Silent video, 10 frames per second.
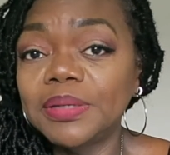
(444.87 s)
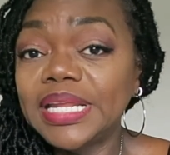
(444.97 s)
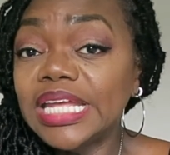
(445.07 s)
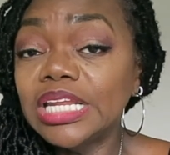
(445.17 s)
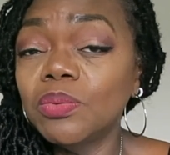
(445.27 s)

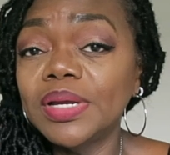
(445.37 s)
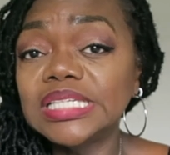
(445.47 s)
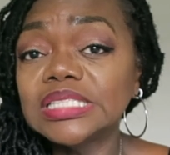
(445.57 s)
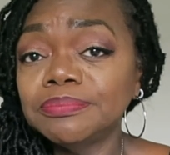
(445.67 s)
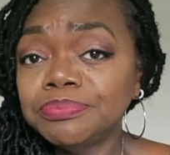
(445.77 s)
But
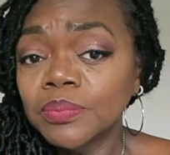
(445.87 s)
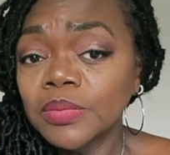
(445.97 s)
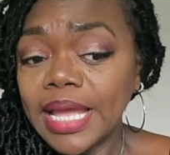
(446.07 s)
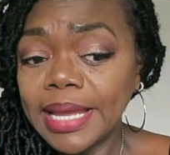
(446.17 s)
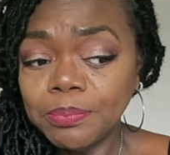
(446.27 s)
anyways,
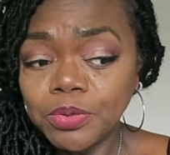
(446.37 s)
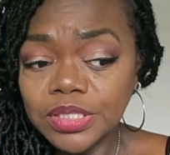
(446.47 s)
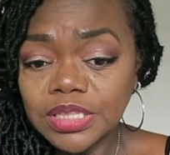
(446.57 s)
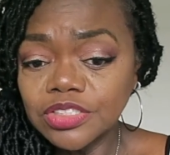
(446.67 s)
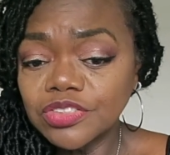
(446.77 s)
I
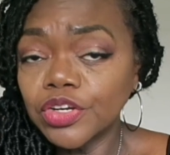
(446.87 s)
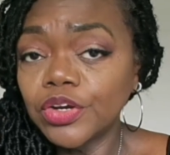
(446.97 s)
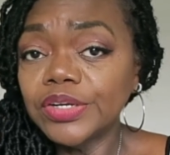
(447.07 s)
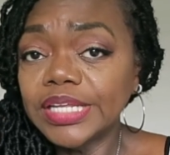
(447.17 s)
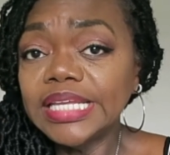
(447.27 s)
put the
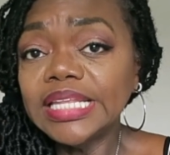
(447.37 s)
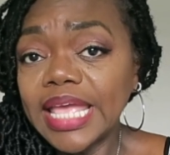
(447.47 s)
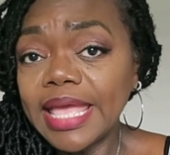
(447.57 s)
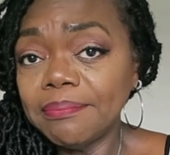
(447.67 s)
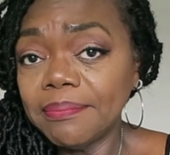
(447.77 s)
skirt in
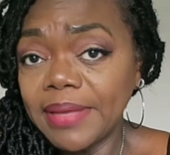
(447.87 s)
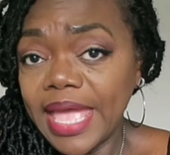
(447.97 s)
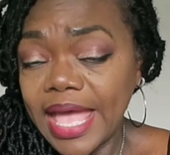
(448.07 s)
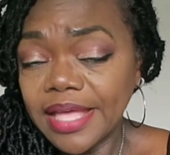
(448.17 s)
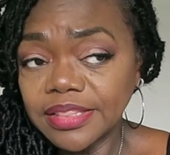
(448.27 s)
that
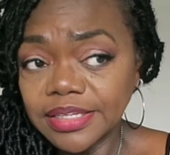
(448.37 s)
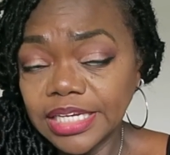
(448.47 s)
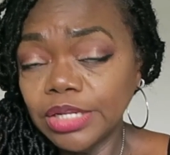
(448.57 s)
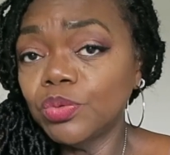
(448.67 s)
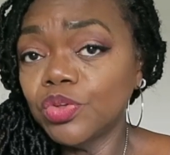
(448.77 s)
bath,
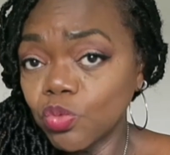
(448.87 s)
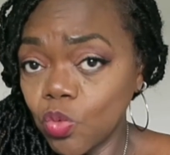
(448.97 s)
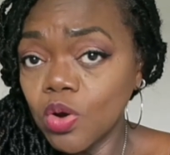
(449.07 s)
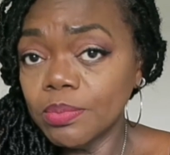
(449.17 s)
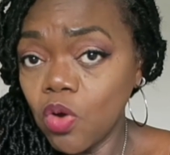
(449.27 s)
and it was
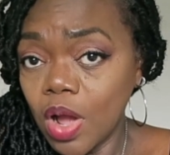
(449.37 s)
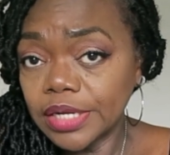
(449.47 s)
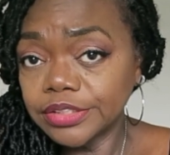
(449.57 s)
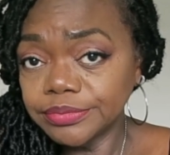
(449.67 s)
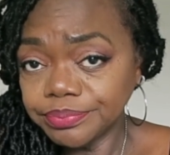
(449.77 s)
warm
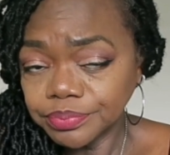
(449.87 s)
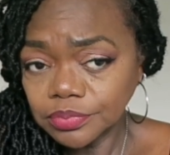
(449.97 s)
water.